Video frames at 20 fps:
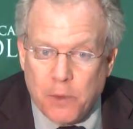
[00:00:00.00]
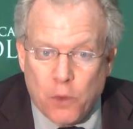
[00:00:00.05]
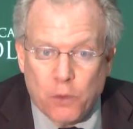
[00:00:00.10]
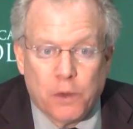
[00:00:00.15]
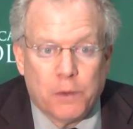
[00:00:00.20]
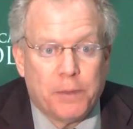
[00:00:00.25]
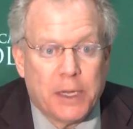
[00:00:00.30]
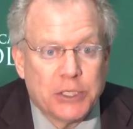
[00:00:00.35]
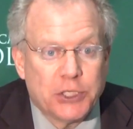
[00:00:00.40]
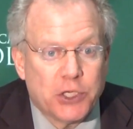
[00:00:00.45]

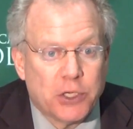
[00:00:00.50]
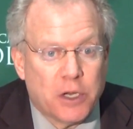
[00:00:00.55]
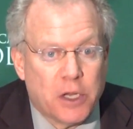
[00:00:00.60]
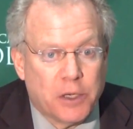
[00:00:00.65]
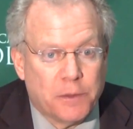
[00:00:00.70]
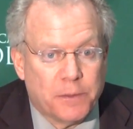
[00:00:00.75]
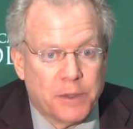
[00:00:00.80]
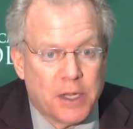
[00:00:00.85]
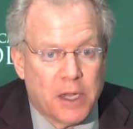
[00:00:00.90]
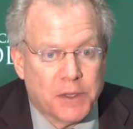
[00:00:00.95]

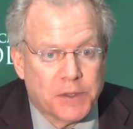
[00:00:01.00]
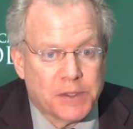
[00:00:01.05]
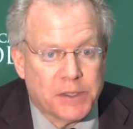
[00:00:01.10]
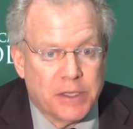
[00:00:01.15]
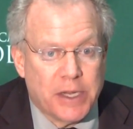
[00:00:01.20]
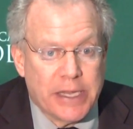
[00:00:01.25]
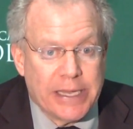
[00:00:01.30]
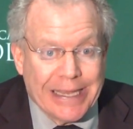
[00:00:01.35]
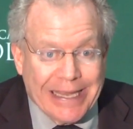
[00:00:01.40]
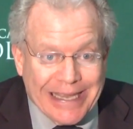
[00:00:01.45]
onabotulinum
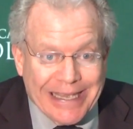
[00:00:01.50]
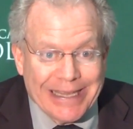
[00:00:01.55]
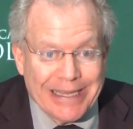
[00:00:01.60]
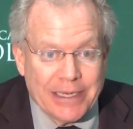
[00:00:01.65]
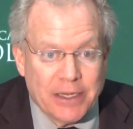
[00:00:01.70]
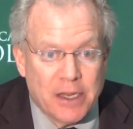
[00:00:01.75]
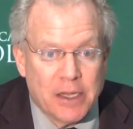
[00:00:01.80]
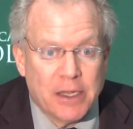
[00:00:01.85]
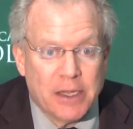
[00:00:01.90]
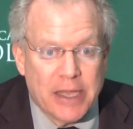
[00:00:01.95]
toxin A
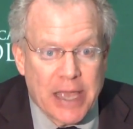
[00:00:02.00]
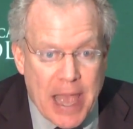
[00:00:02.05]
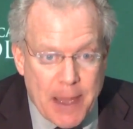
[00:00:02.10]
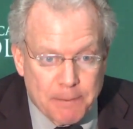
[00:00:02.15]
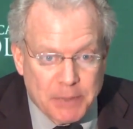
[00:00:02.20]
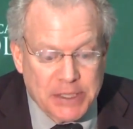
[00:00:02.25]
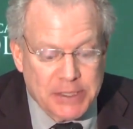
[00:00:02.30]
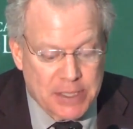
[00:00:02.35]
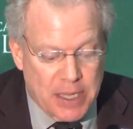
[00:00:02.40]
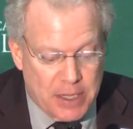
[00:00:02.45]
in
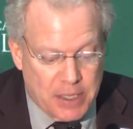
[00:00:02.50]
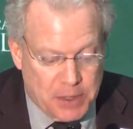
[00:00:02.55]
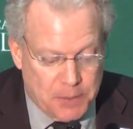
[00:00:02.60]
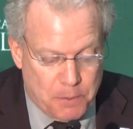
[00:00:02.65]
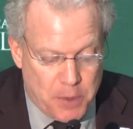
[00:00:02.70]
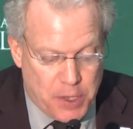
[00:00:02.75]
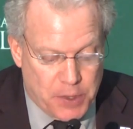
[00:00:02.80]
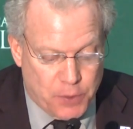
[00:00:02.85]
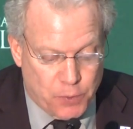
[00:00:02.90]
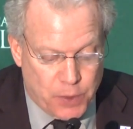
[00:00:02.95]
episodic
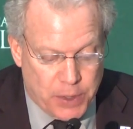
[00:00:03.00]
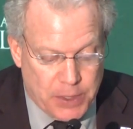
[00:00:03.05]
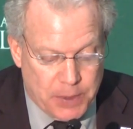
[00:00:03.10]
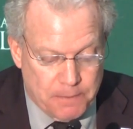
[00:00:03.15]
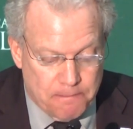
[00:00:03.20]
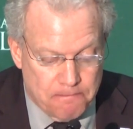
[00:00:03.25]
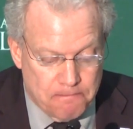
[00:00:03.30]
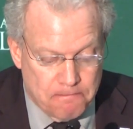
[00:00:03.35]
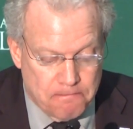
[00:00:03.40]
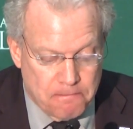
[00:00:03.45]
migraine.
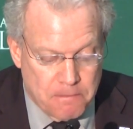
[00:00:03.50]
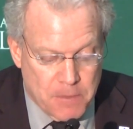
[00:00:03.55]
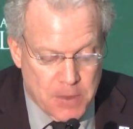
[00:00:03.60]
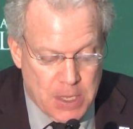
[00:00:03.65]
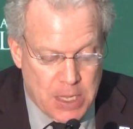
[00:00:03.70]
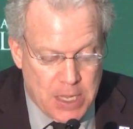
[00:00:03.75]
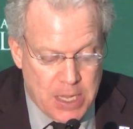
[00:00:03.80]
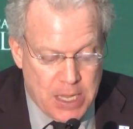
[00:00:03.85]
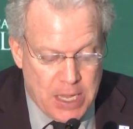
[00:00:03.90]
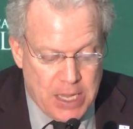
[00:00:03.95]

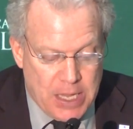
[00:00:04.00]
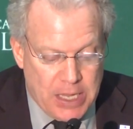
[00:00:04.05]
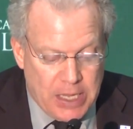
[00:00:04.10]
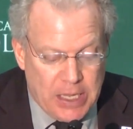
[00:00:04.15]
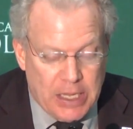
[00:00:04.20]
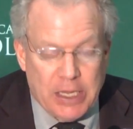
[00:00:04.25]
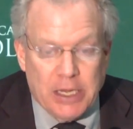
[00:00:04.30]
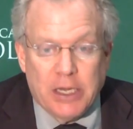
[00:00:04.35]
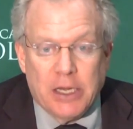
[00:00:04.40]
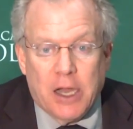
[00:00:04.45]

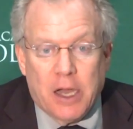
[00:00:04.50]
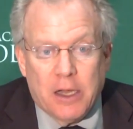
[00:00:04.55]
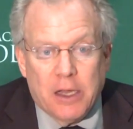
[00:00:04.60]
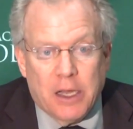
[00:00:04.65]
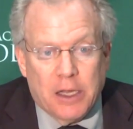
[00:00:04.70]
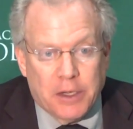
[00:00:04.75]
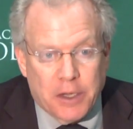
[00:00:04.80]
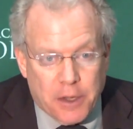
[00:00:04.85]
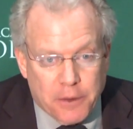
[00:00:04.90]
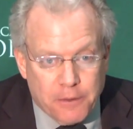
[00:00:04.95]
In
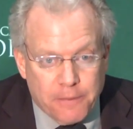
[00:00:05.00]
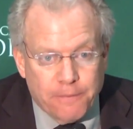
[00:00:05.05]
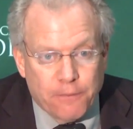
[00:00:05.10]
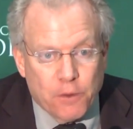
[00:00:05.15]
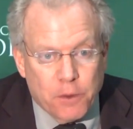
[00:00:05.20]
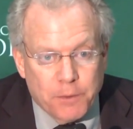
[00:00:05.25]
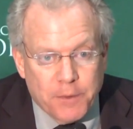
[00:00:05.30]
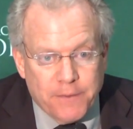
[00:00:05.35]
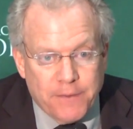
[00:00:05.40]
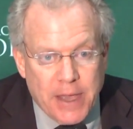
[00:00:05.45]
another
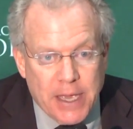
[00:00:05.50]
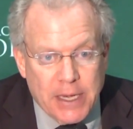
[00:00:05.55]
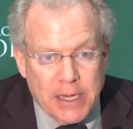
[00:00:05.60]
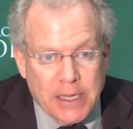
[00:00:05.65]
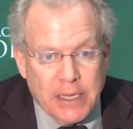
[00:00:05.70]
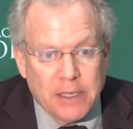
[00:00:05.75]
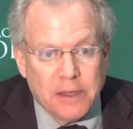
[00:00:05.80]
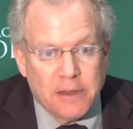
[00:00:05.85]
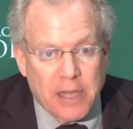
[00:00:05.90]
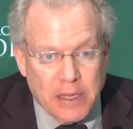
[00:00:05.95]
form of
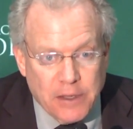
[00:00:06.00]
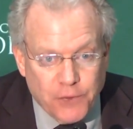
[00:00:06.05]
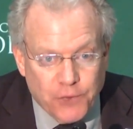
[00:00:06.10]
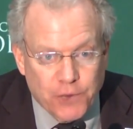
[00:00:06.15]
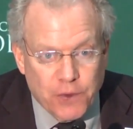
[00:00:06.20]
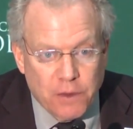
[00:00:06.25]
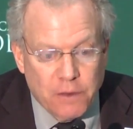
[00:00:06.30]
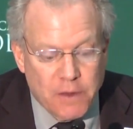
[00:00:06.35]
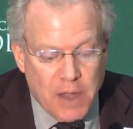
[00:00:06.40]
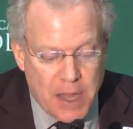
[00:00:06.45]
headache,
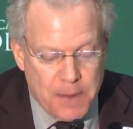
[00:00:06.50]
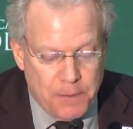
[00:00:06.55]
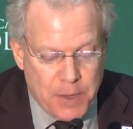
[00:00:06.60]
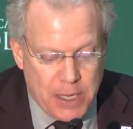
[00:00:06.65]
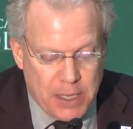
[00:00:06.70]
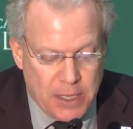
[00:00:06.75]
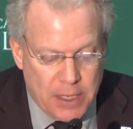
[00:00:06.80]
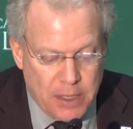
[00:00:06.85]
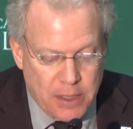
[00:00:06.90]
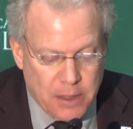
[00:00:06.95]
tension-type
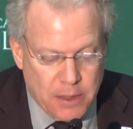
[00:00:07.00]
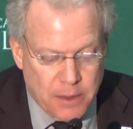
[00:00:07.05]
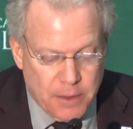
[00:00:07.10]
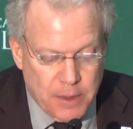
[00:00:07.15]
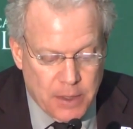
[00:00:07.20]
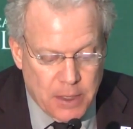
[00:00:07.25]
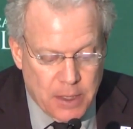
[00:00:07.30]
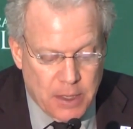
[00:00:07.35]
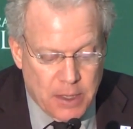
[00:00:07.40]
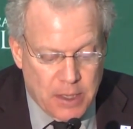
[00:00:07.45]
headache,
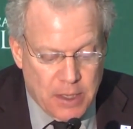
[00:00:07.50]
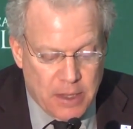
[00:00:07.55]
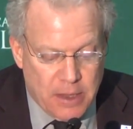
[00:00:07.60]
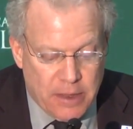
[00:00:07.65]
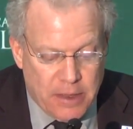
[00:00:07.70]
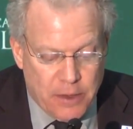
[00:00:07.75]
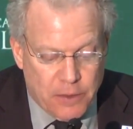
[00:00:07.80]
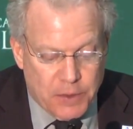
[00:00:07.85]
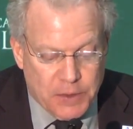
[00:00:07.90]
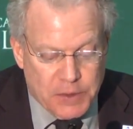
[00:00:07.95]

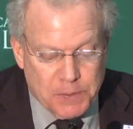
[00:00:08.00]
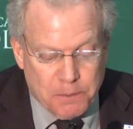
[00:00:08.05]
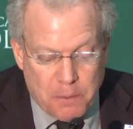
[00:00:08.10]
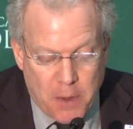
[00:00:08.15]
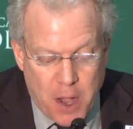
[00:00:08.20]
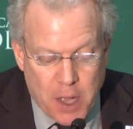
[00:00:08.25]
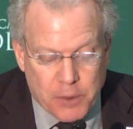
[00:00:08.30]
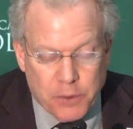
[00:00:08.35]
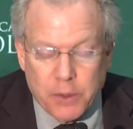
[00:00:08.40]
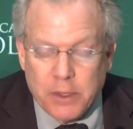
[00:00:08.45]
there is
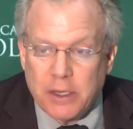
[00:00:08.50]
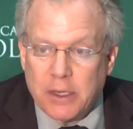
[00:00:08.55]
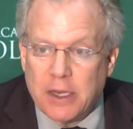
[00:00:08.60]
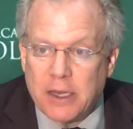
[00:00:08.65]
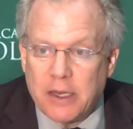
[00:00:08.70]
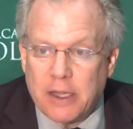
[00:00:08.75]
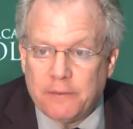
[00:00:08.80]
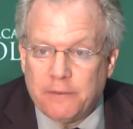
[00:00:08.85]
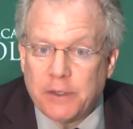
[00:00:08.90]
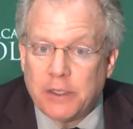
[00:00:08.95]
moderate
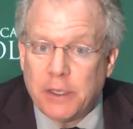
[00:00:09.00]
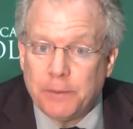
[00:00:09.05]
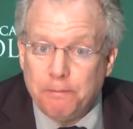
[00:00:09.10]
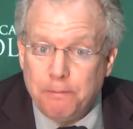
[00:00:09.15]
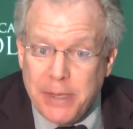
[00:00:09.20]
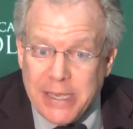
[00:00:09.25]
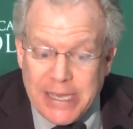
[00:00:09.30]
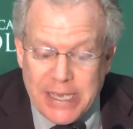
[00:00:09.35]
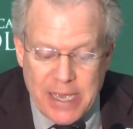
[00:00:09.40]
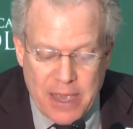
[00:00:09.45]
Level
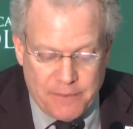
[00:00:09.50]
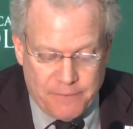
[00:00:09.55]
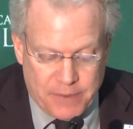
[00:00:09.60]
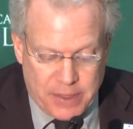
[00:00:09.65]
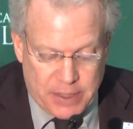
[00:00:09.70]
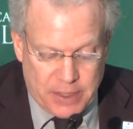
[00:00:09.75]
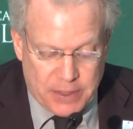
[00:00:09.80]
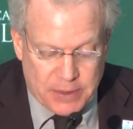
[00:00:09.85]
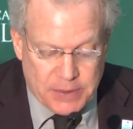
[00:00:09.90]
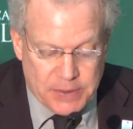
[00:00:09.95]
B
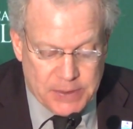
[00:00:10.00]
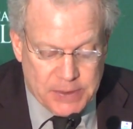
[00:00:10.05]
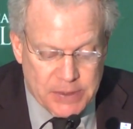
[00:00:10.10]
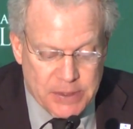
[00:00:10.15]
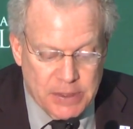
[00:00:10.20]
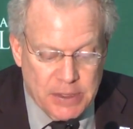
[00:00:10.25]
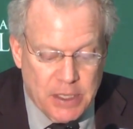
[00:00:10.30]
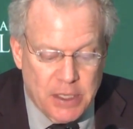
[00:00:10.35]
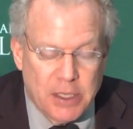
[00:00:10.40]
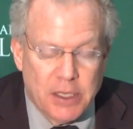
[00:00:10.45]

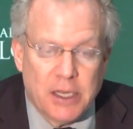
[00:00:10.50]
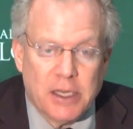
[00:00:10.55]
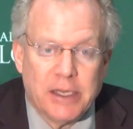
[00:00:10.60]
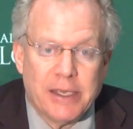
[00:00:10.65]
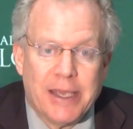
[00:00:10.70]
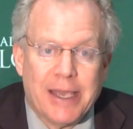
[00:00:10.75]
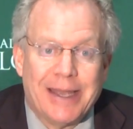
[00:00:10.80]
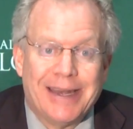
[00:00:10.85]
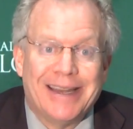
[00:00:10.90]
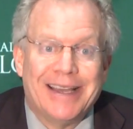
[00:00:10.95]
evidence,
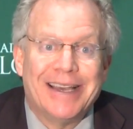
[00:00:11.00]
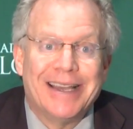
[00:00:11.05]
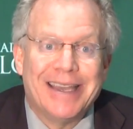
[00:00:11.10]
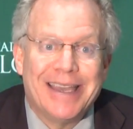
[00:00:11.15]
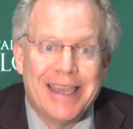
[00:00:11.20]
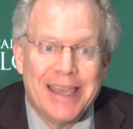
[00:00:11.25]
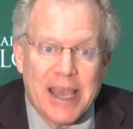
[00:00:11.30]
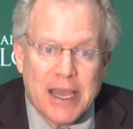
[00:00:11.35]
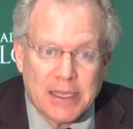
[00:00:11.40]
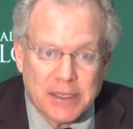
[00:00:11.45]
again,
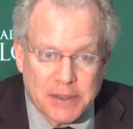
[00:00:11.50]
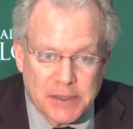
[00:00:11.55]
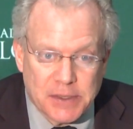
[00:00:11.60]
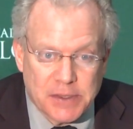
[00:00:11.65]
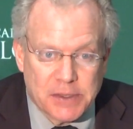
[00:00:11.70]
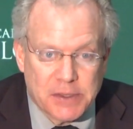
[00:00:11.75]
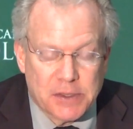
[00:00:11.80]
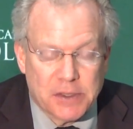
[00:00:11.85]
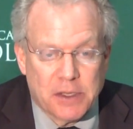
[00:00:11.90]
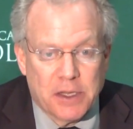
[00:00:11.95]

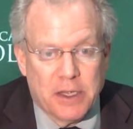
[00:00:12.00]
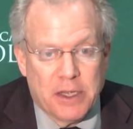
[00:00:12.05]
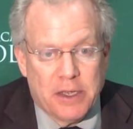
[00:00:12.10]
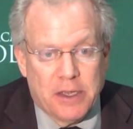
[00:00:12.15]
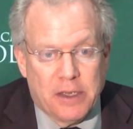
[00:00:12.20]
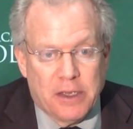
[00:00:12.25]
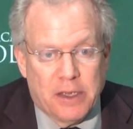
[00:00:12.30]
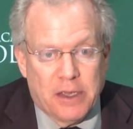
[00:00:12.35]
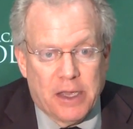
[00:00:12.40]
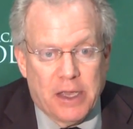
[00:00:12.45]
against
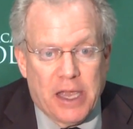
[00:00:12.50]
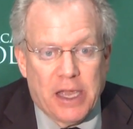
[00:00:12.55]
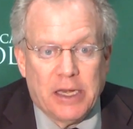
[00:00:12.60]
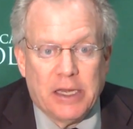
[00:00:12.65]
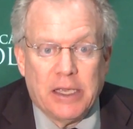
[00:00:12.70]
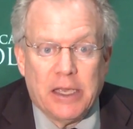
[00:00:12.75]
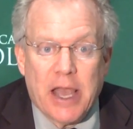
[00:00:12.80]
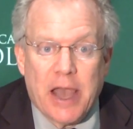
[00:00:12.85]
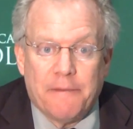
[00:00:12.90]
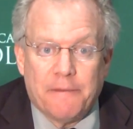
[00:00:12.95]

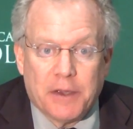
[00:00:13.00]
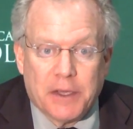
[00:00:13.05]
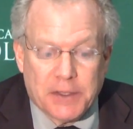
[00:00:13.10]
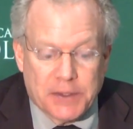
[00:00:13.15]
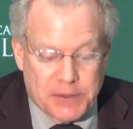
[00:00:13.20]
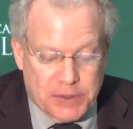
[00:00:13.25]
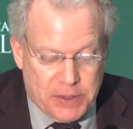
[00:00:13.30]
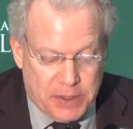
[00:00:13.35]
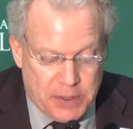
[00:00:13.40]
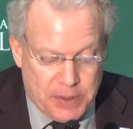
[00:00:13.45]
any
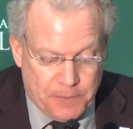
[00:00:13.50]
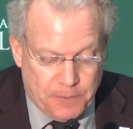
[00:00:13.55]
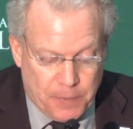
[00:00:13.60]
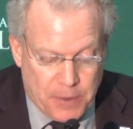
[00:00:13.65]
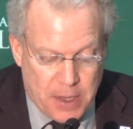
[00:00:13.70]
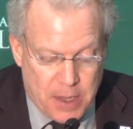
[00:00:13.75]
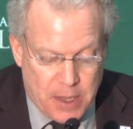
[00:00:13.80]
efficacy